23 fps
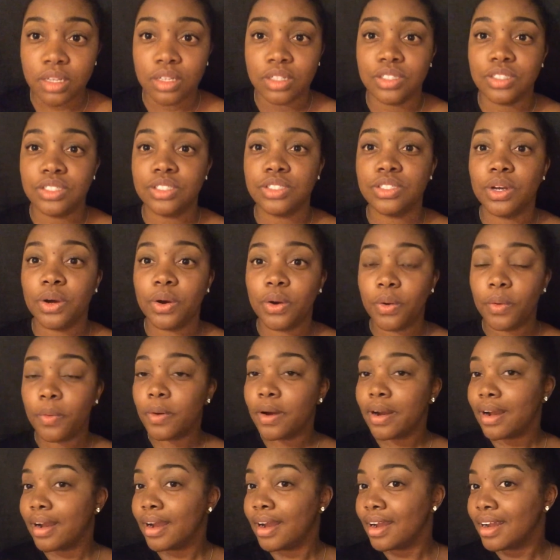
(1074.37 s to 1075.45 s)
So
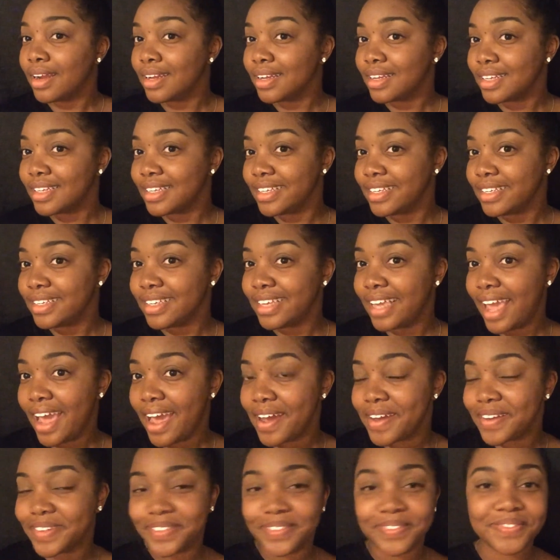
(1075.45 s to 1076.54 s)

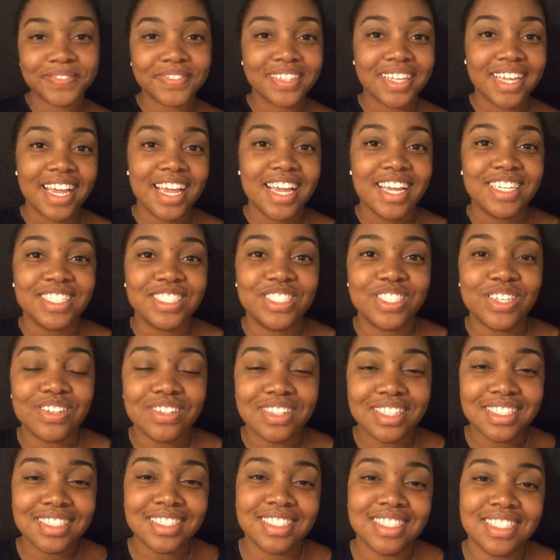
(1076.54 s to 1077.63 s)
yeah, so
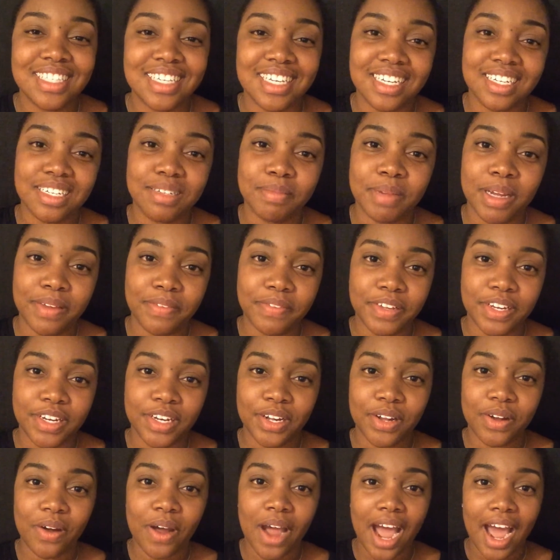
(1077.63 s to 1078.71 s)
this is the end of my
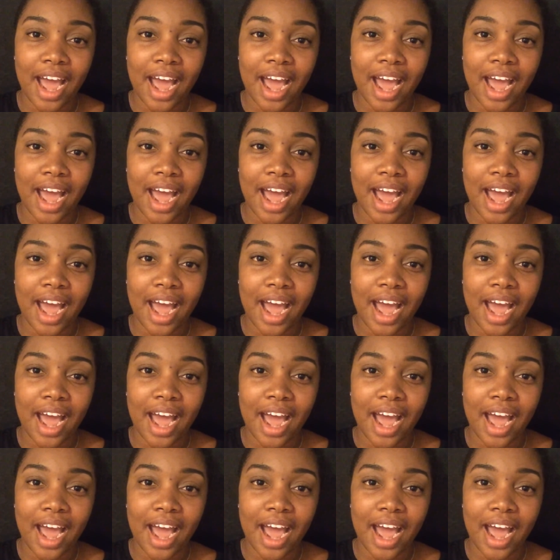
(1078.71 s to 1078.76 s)
video.